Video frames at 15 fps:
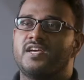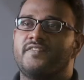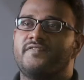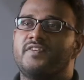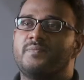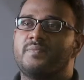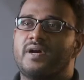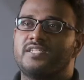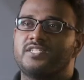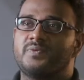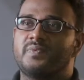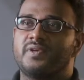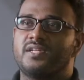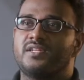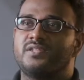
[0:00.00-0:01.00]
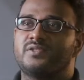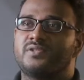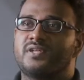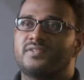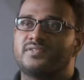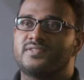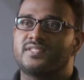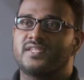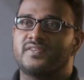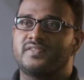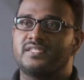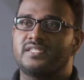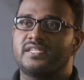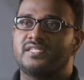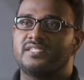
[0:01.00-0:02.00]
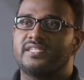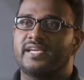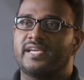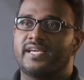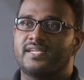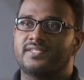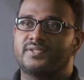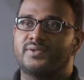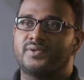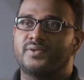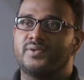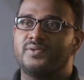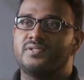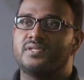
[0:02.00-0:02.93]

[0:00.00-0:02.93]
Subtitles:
We participated in 2017 JKX cohort.